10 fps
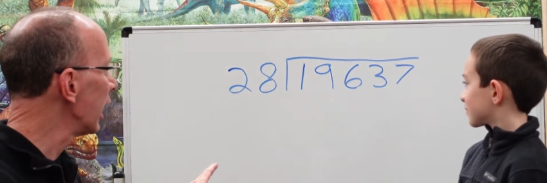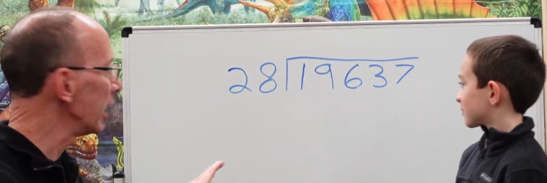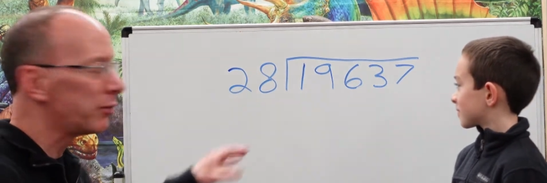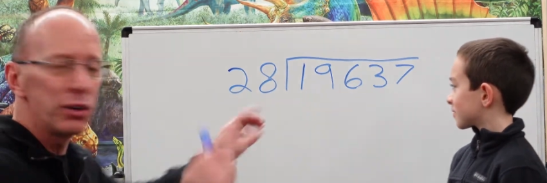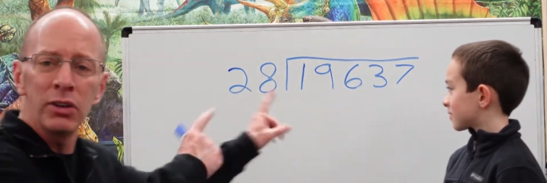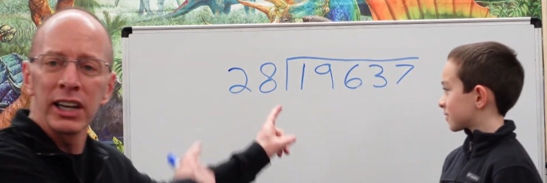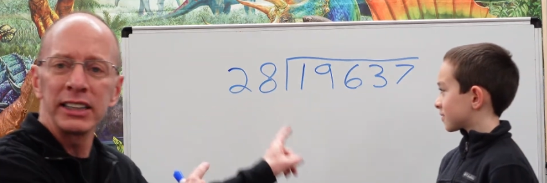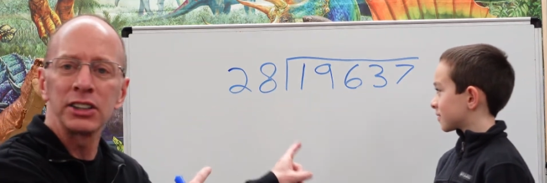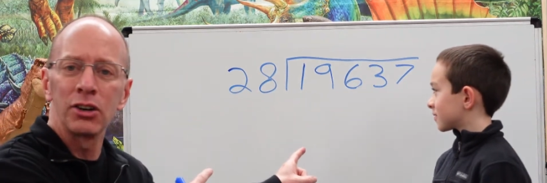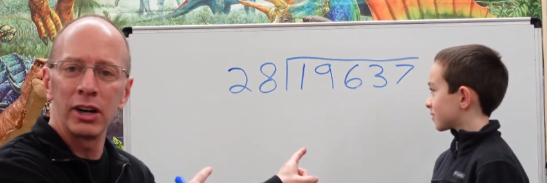Speaker 1: If you would
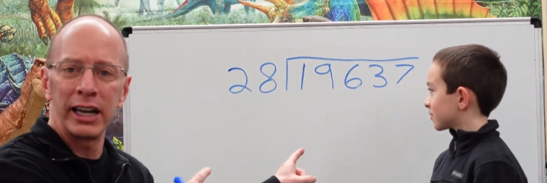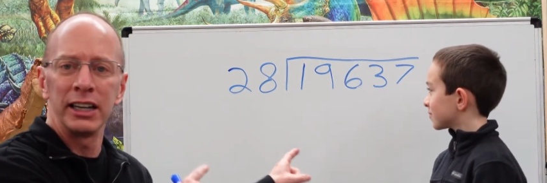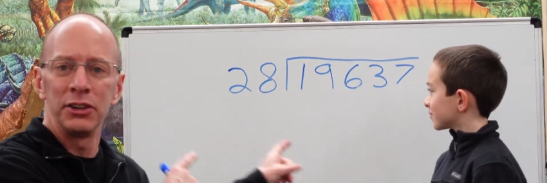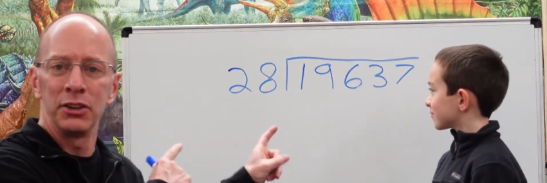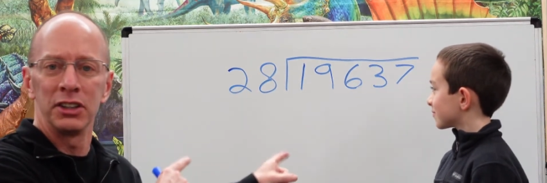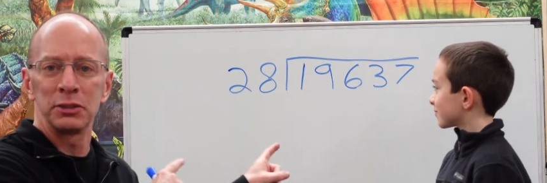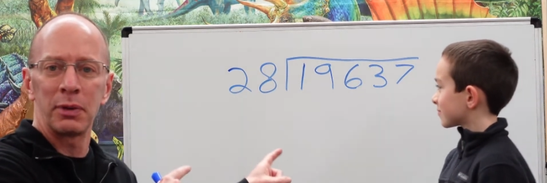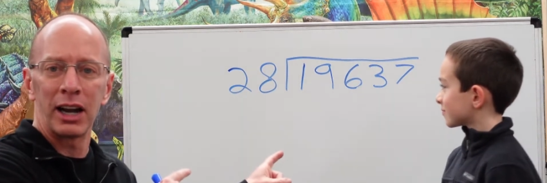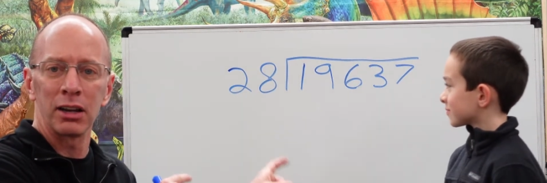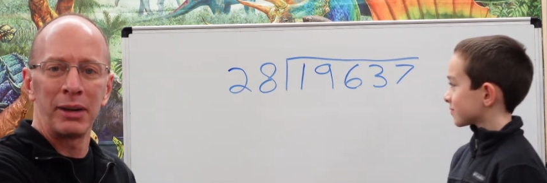like to go ahead and do this
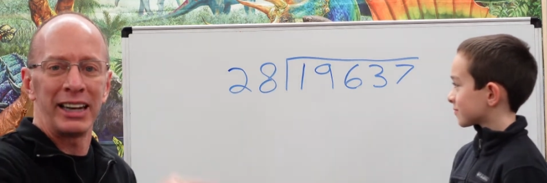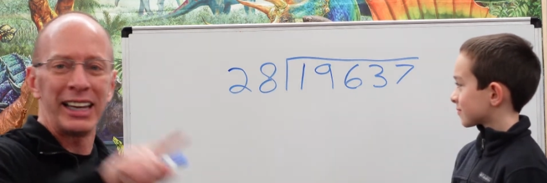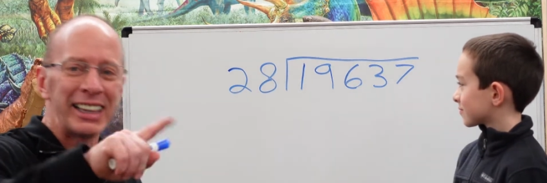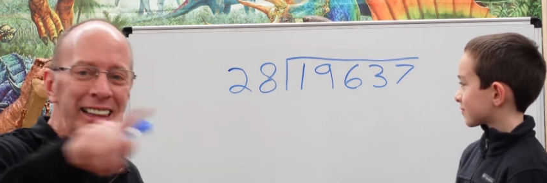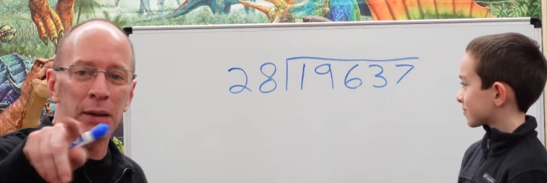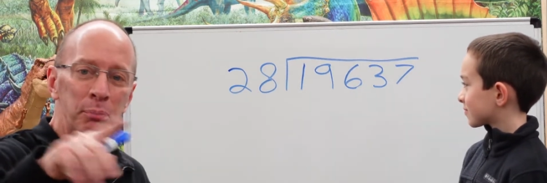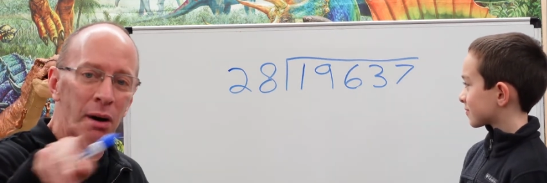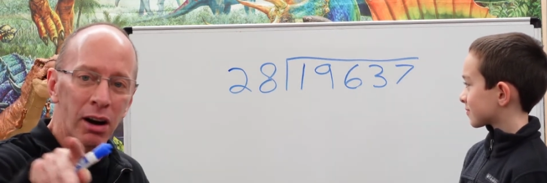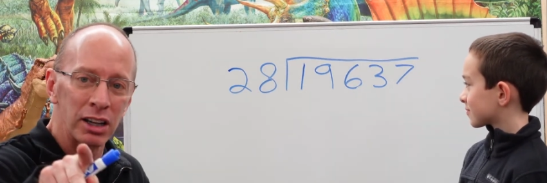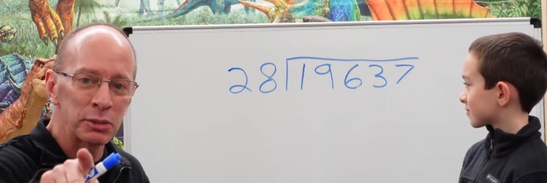problem and hit
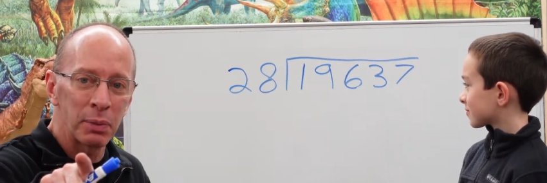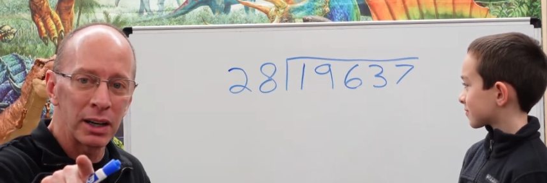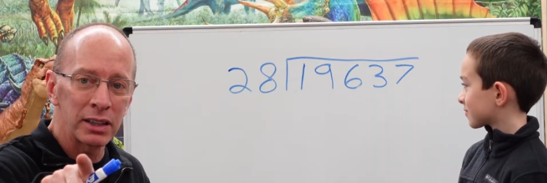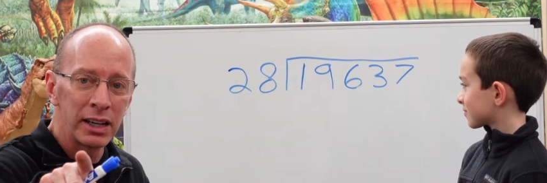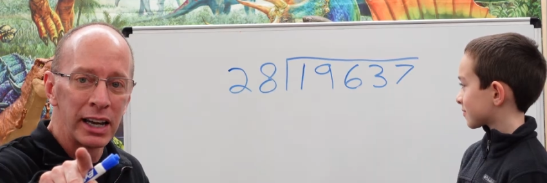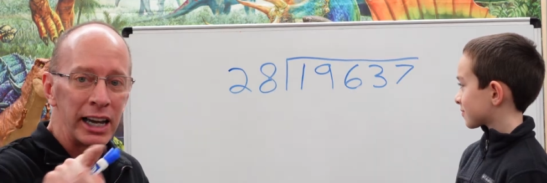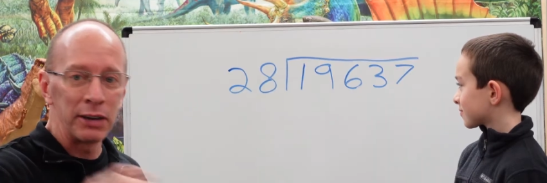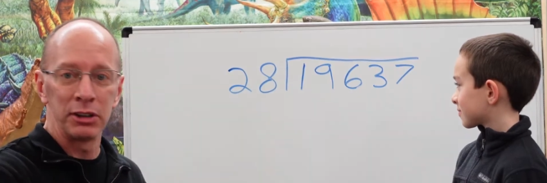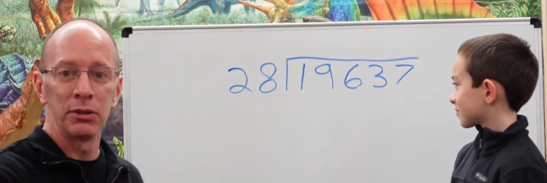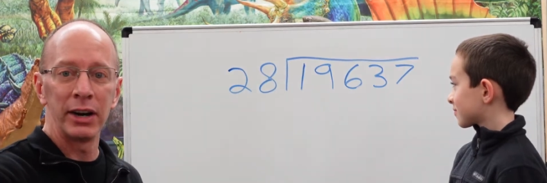that pause button,
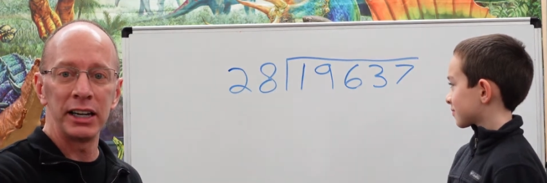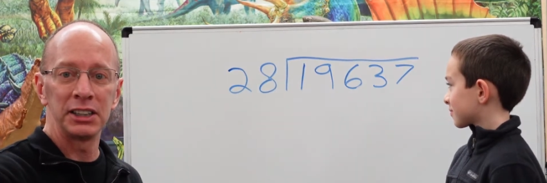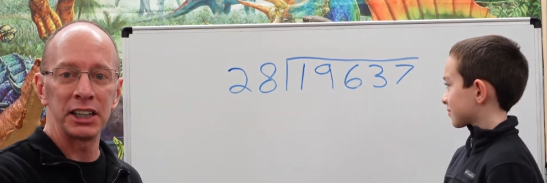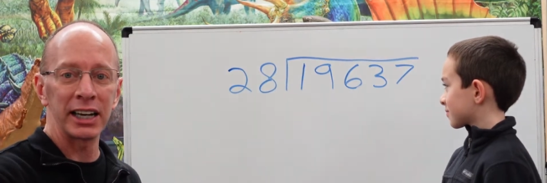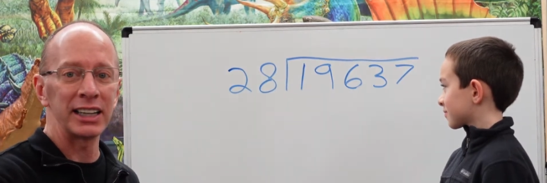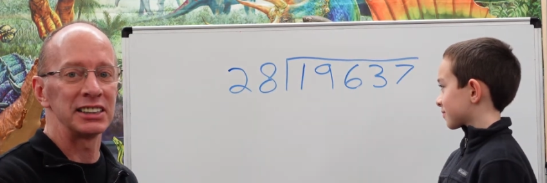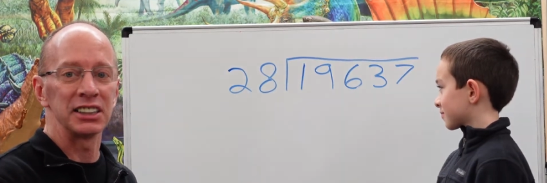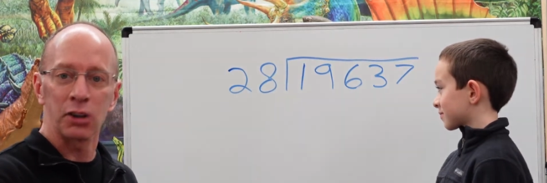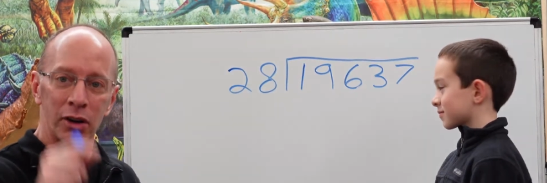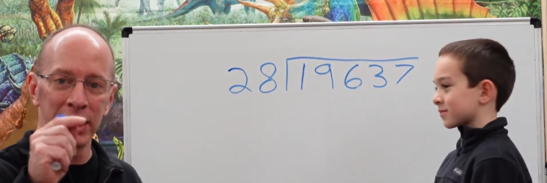and when you're ready to check it,
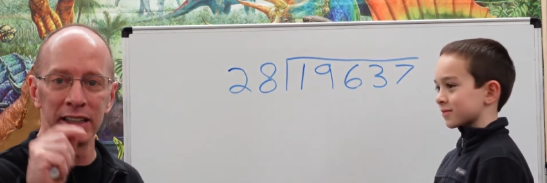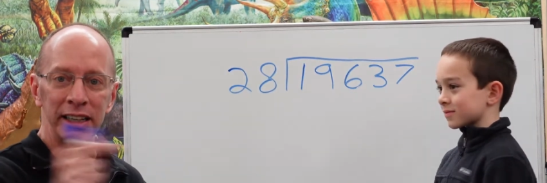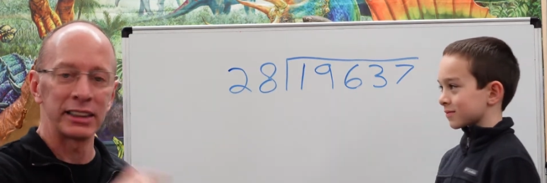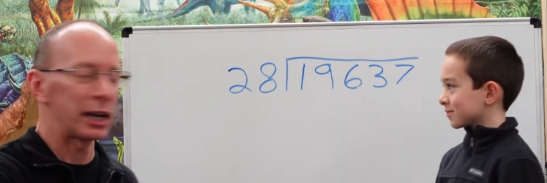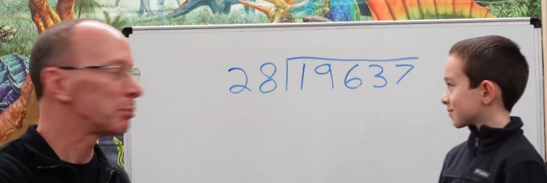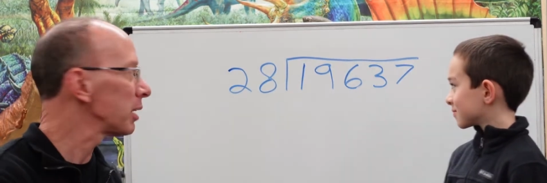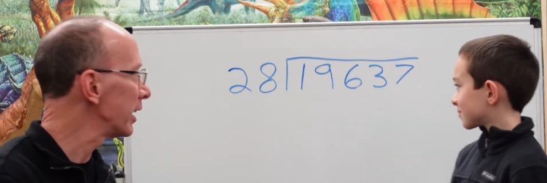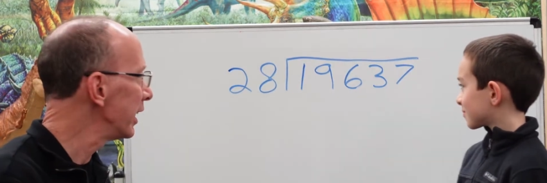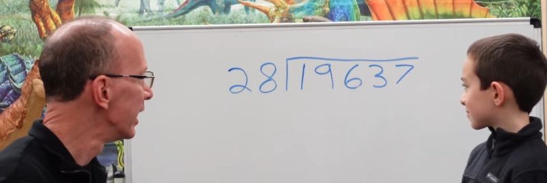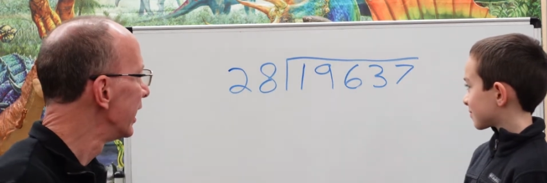just go ahead and hit that
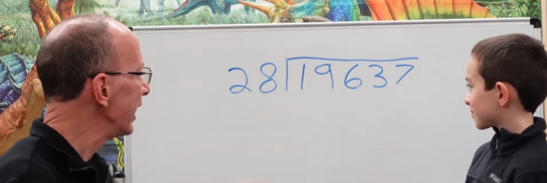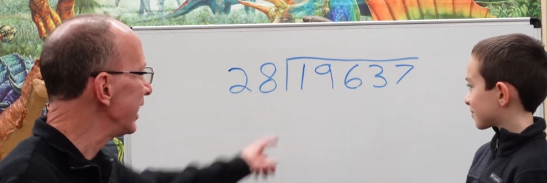play.